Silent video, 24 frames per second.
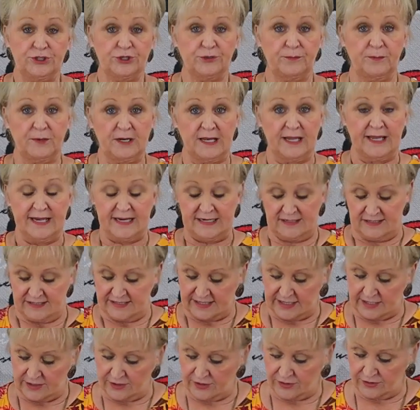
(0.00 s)
your blade
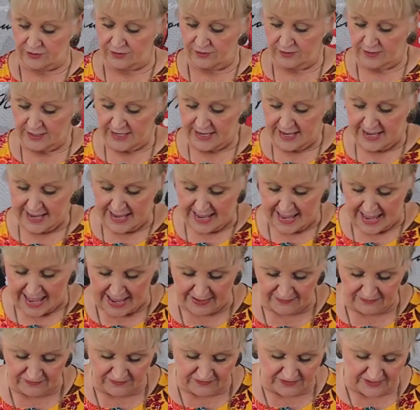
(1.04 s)
there,
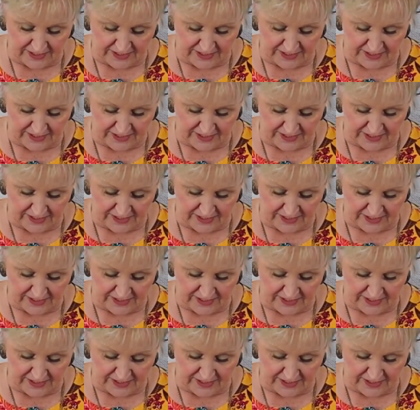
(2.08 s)
and